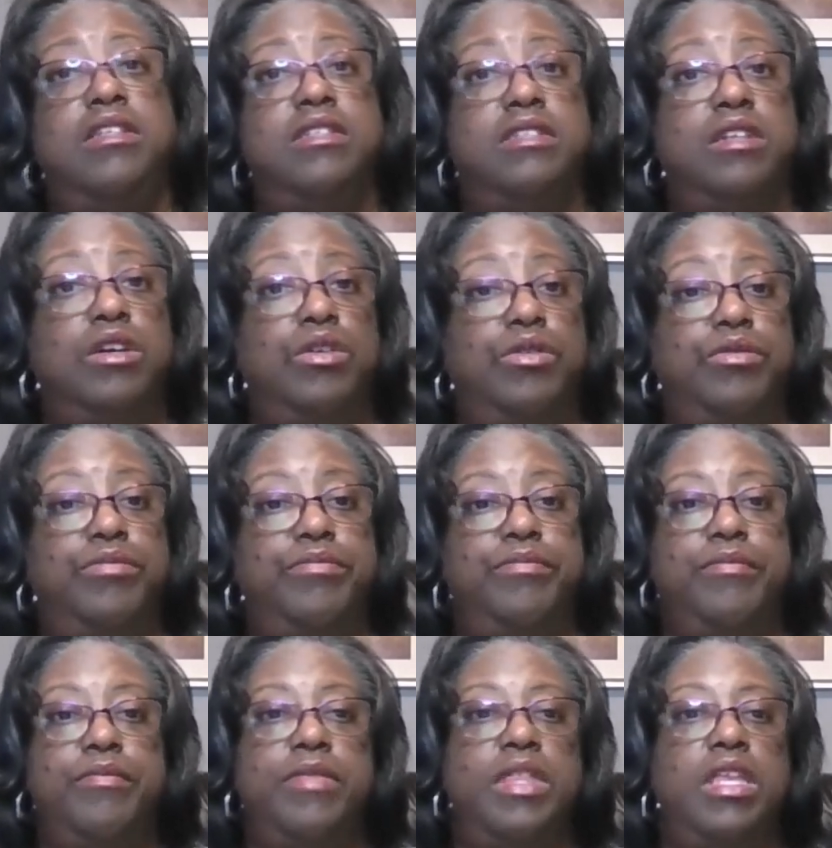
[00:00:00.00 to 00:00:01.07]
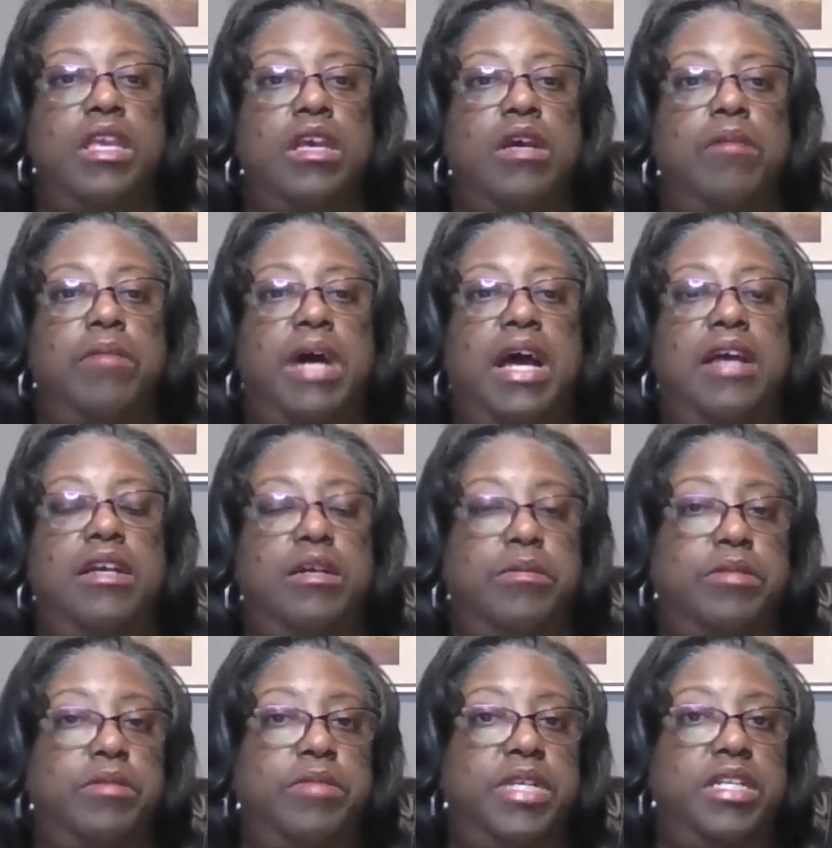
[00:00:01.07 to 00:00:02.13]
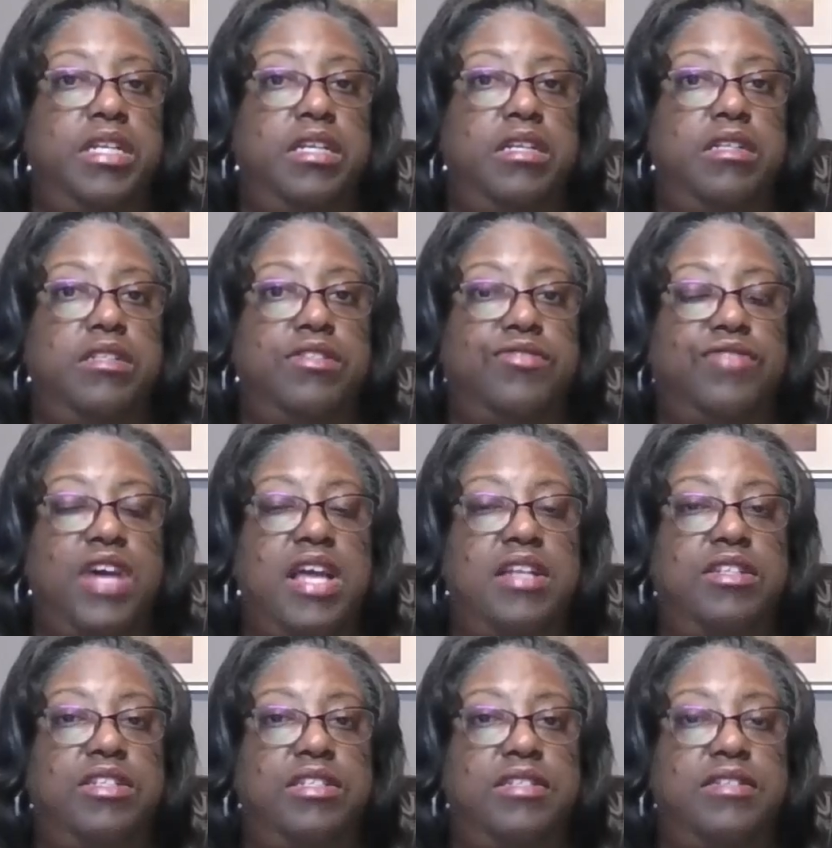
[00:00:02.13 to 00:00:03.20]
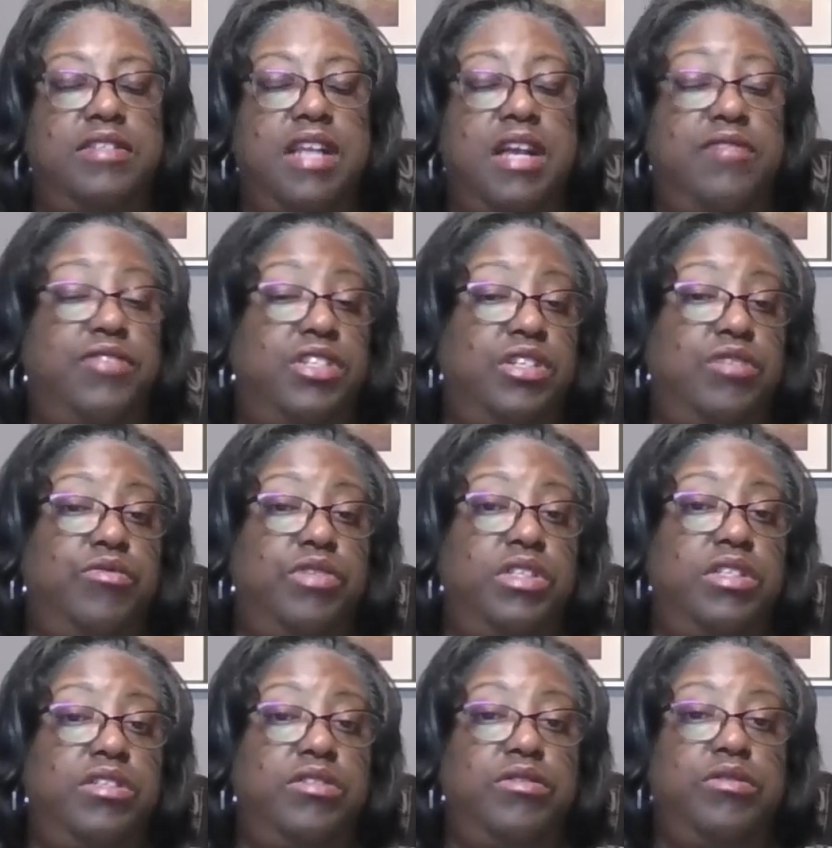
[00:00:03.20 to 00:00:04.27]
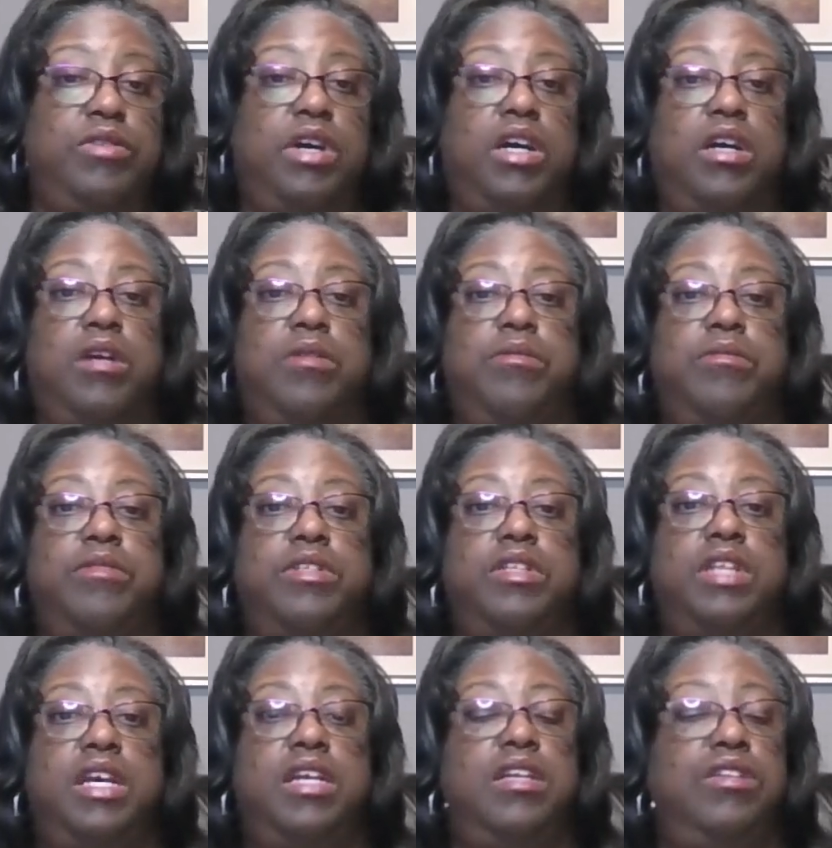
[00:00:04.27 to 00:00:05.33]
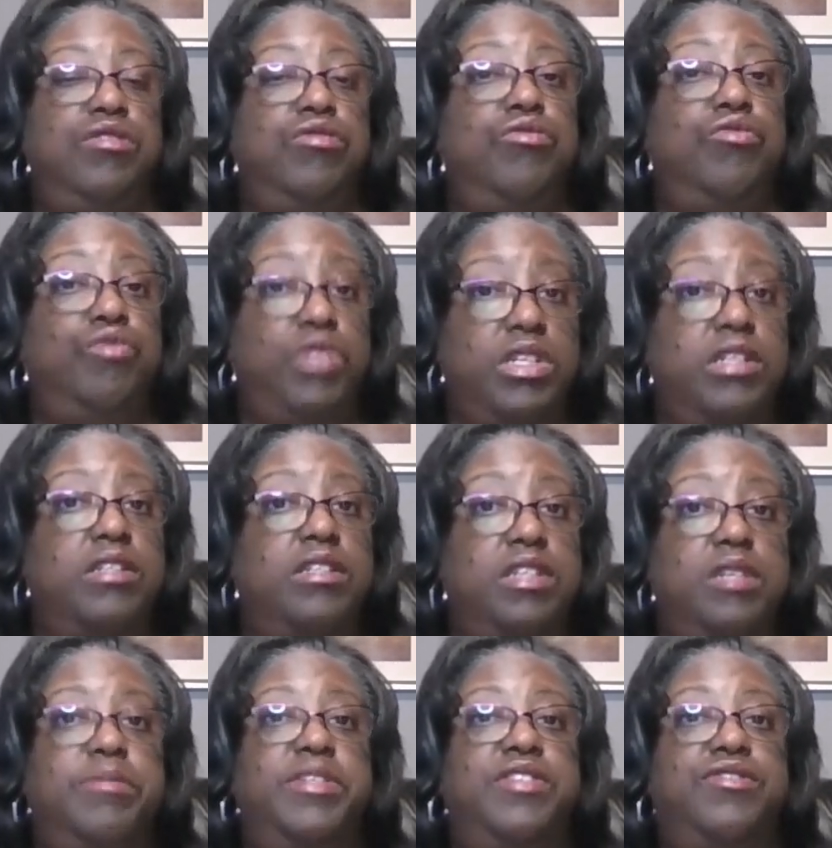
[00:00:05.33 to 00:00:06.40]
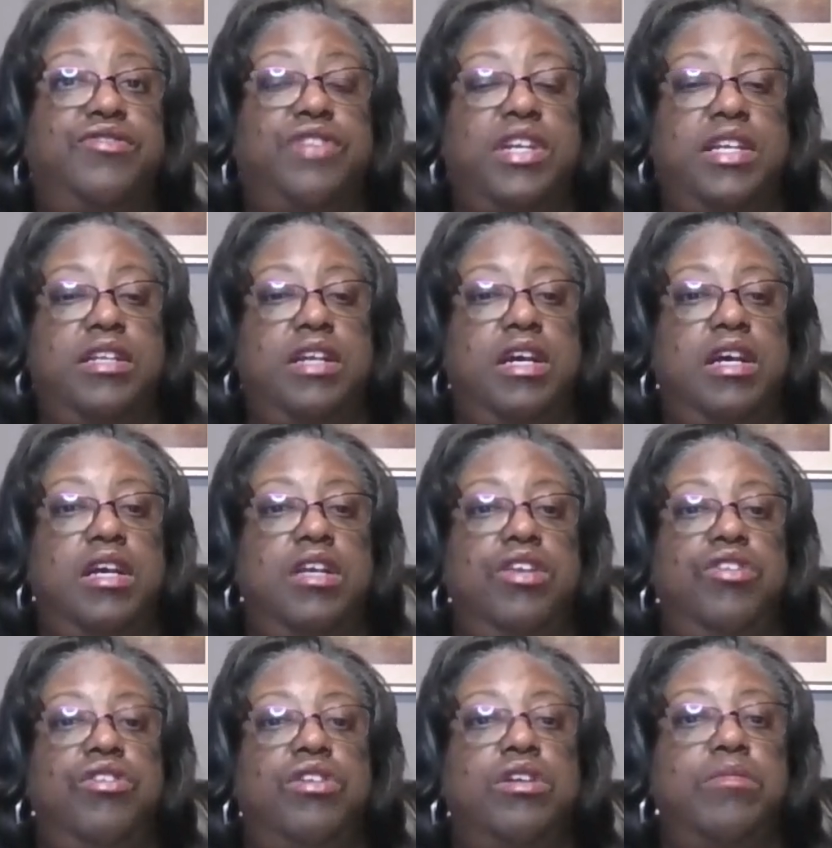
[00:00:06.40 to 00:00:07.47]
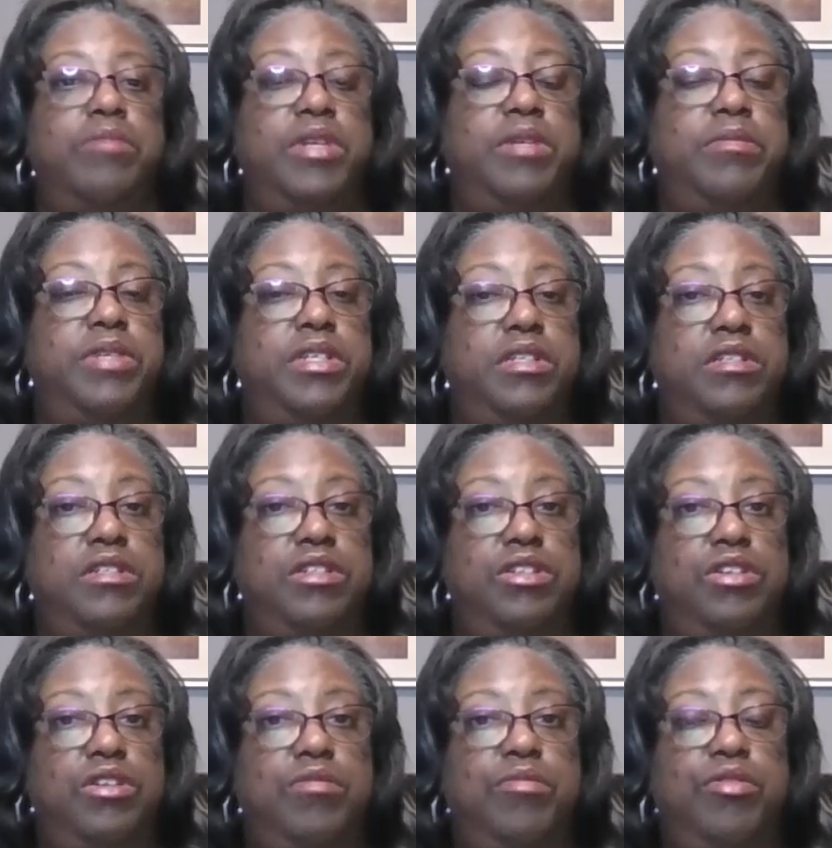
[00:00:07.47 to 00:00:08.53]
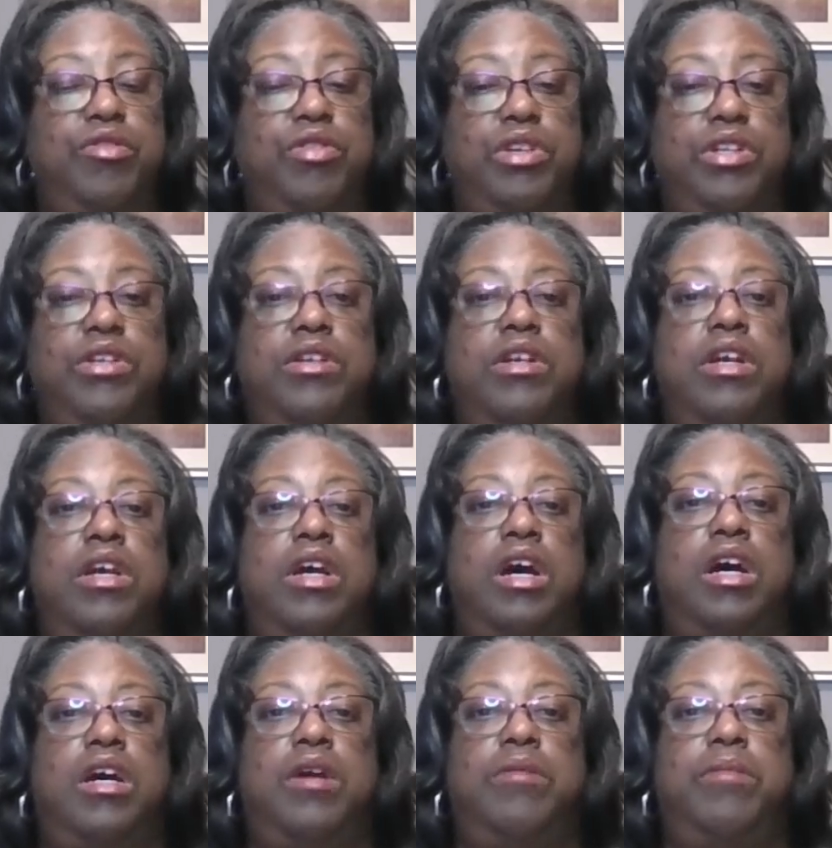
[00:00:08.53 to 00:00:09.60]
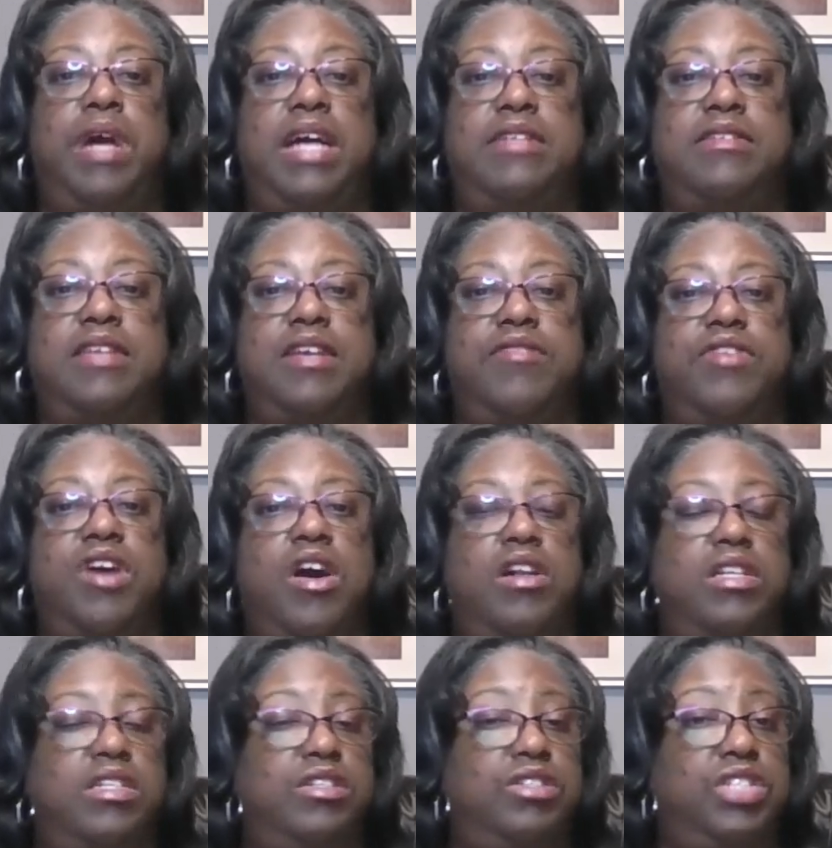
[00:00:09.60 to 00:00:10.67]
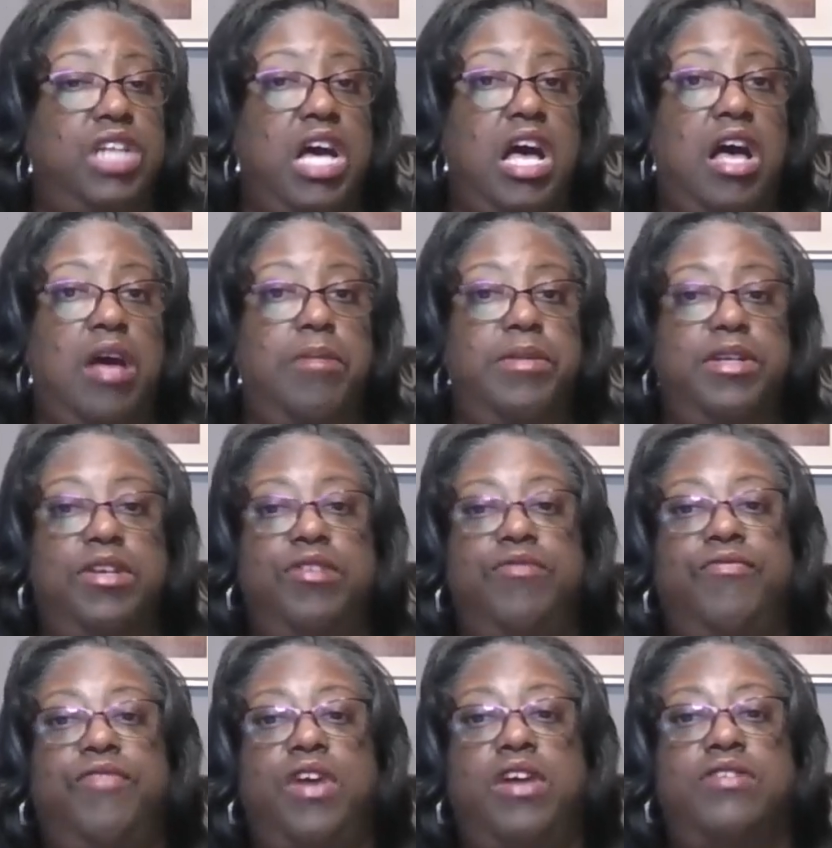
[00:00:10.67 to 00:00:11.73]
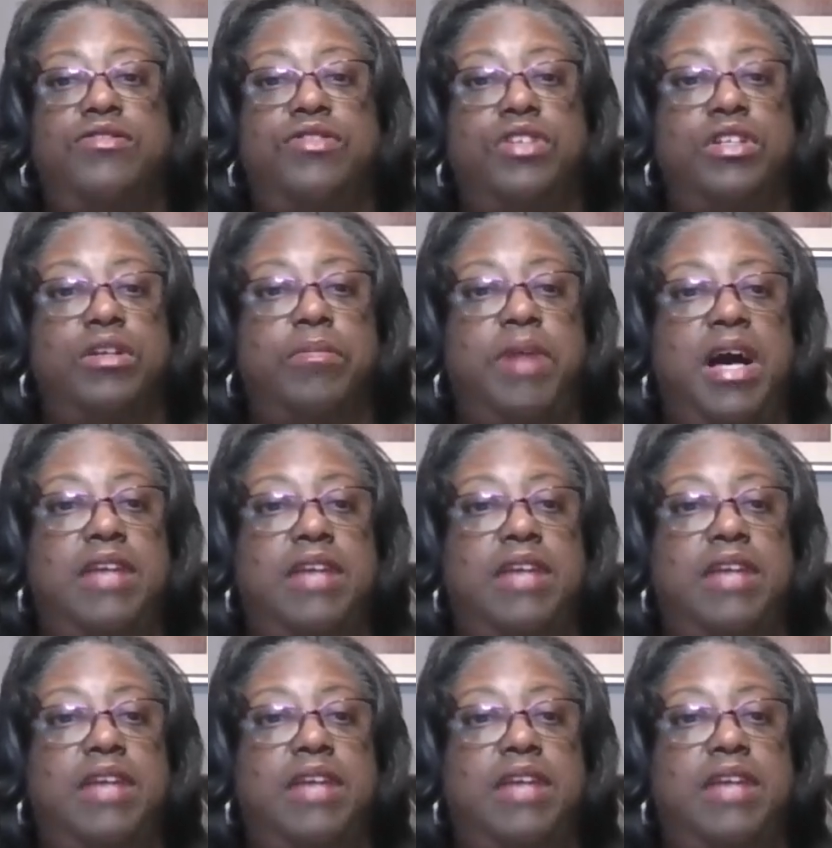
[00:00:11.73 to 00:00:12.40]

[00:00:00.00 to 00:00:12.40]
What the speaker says: So by implementing the strategies that I've shared with you today, you will demonstrate your commitment to your employer by safeguarding your job and fostering a